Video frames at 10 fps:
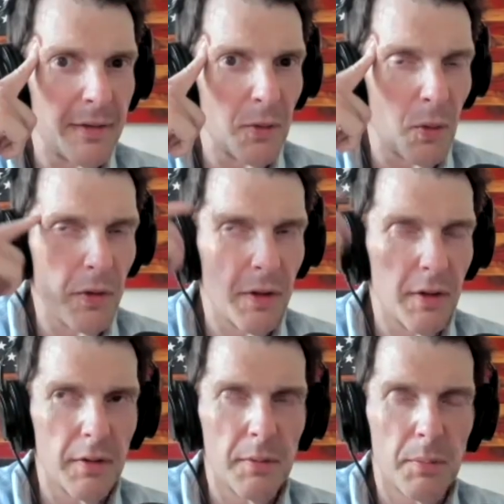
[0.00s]
or
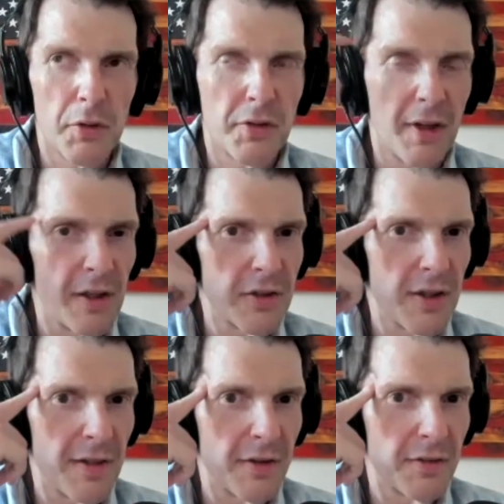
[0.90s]
the percentage
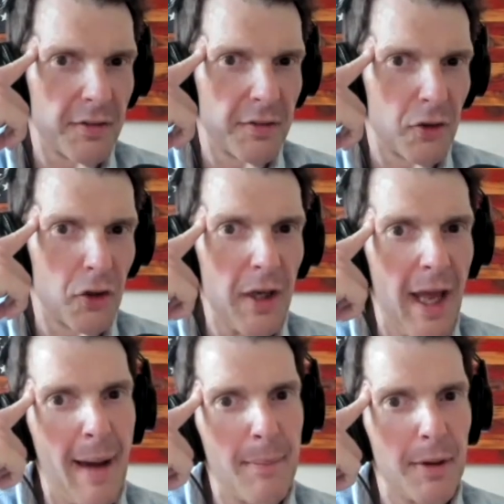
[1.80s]
that this could
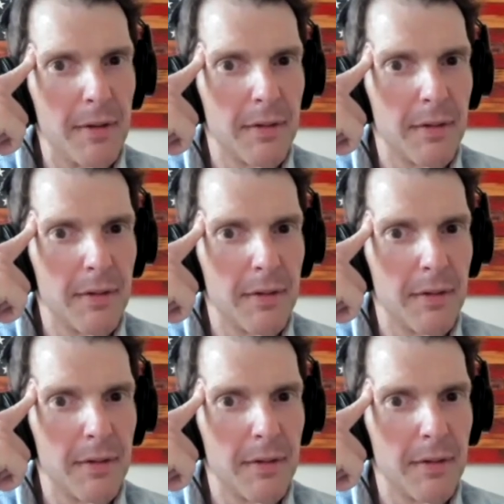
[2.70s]
happen?